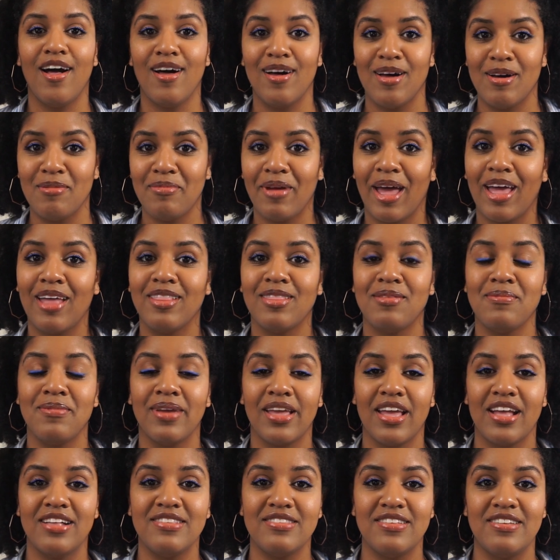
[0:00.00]
up at the
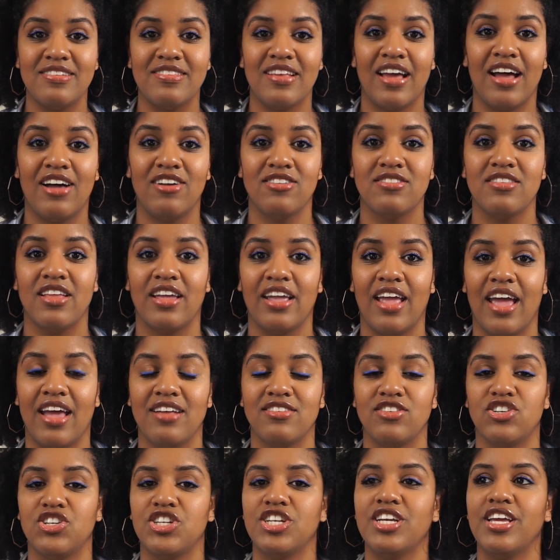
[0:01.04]
Mackenzie's house.
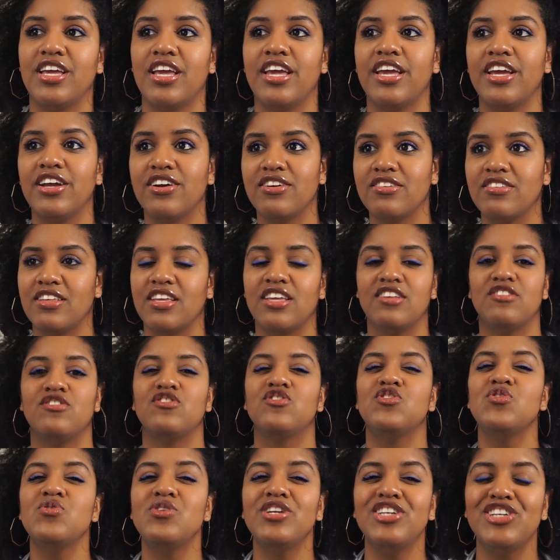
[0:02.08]
Like, she hears it as
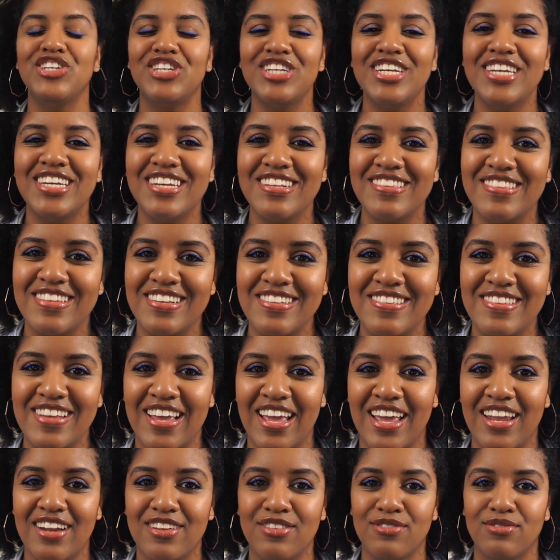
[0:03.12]
soon as she gets into
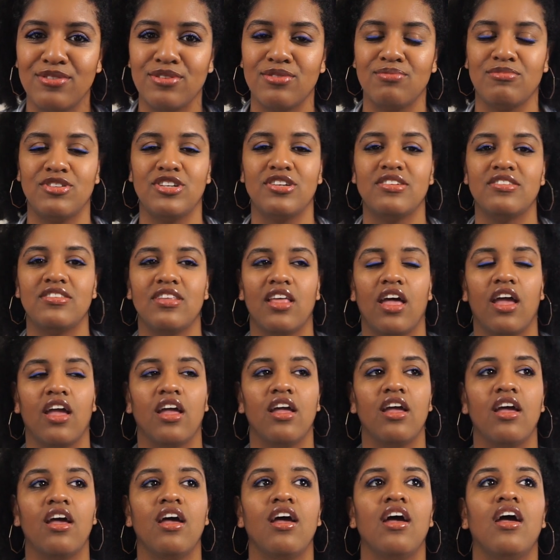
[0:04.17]
Hannah's room. She's like,
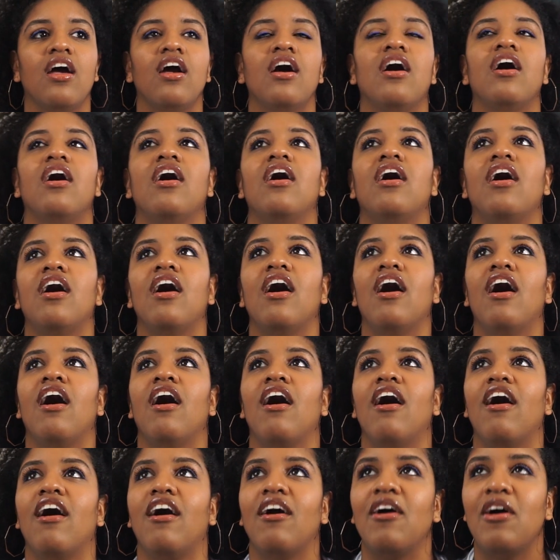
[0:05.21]

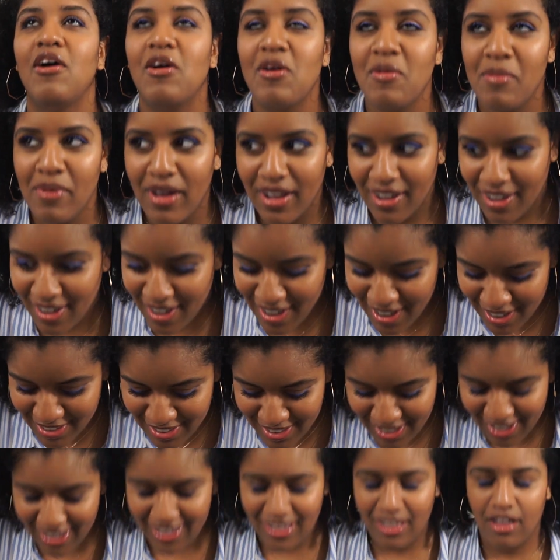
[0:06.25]
oh my god,
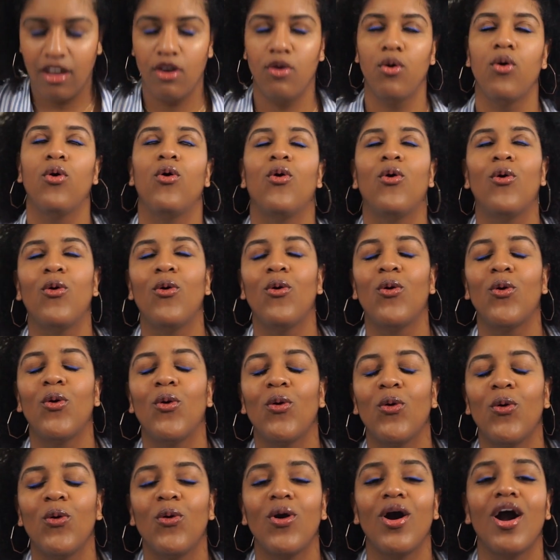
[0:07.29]
like
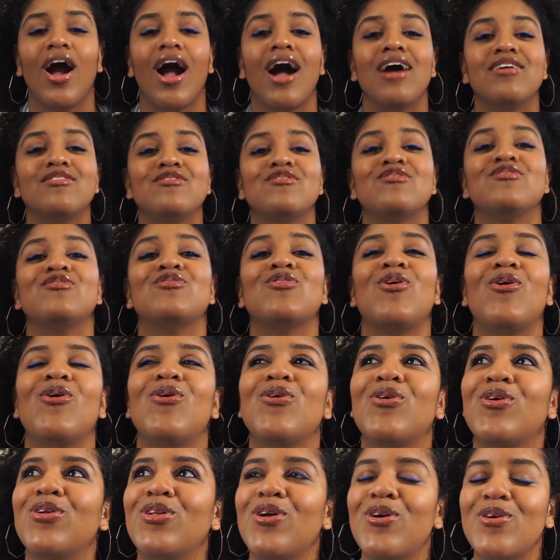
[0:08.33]

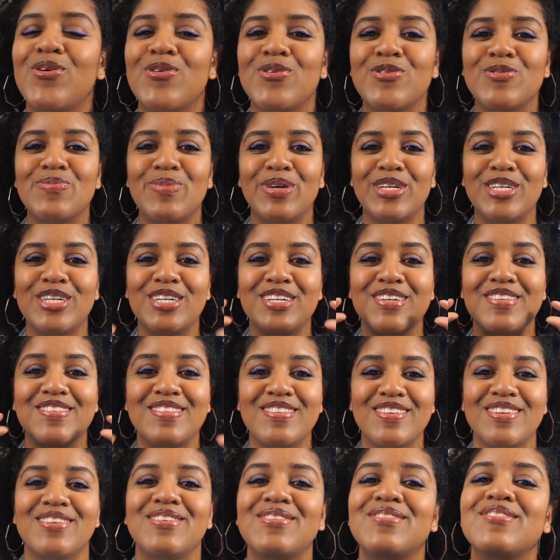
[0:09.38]
so close, but she's
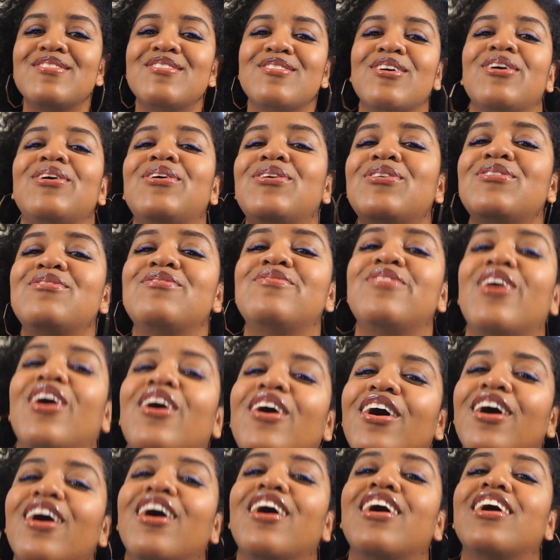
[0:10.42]
still so
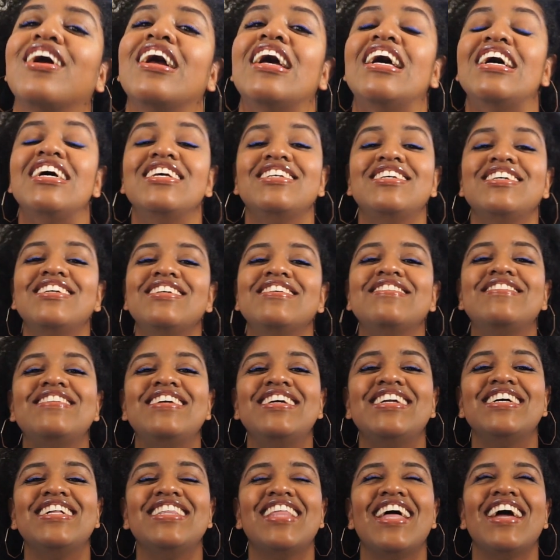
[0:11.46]
far. She just
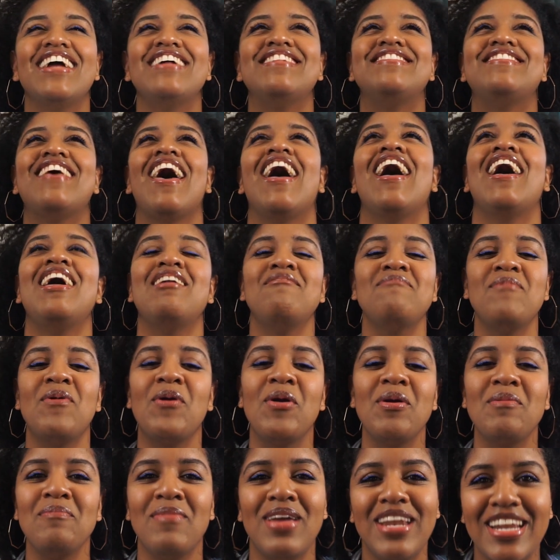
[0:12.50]
needed like 10
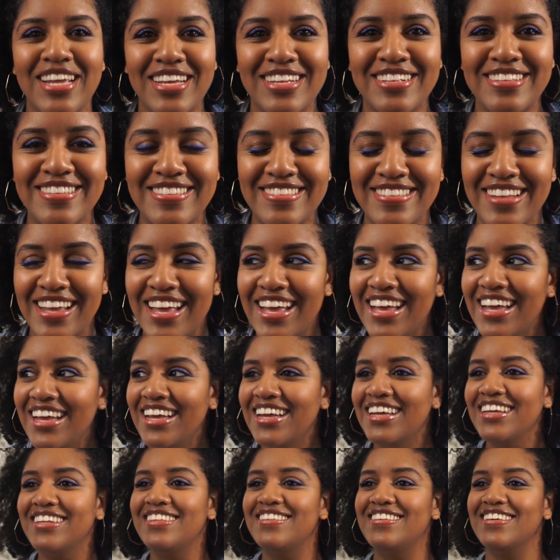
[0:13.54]
more minutes
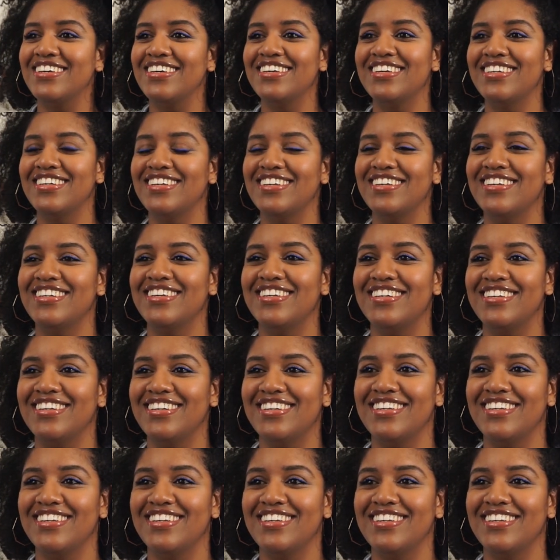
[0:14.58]
to